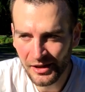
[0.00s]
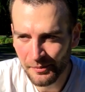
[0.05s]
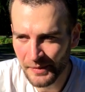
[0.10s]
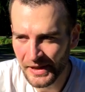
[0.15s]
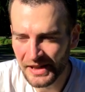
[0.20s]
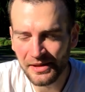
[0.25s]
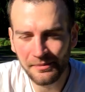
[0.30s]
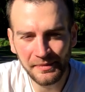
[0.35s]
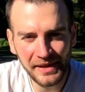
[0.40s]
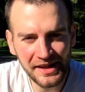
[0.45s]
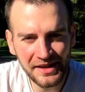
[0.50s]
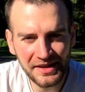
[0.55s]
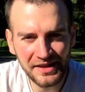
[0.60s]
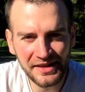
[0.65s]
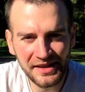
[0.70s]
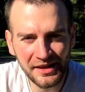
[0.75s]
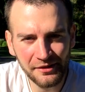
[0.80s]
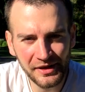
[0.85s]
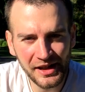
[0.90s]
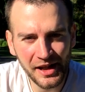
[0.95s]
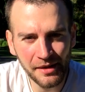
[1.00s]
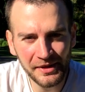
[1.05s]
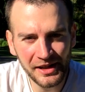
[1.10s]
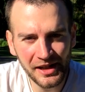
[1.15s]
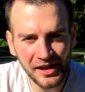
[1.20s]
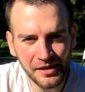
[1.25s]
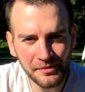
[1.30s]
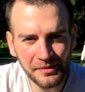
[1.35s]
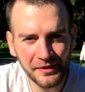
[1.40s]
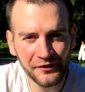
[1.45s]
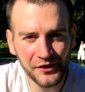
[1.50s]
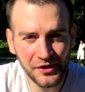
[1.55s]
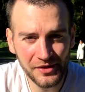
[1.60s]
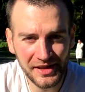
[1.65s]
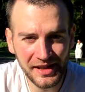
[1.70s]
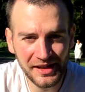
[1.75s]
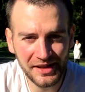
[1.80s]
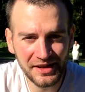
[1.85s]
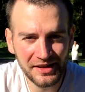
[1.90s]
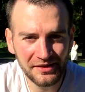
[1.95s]
bits and pieces that were coming up. A few
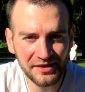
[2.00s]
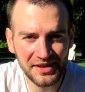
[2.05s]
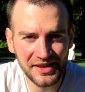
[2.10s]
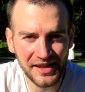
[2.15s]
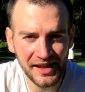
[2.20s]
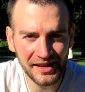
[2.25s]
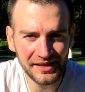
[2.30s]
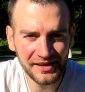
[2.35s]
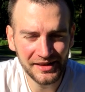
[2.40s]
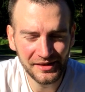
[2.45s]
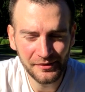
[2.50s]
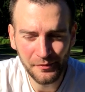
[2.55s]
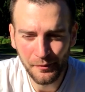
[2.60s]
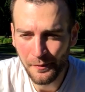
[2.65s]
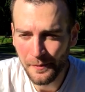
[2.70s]
things had started.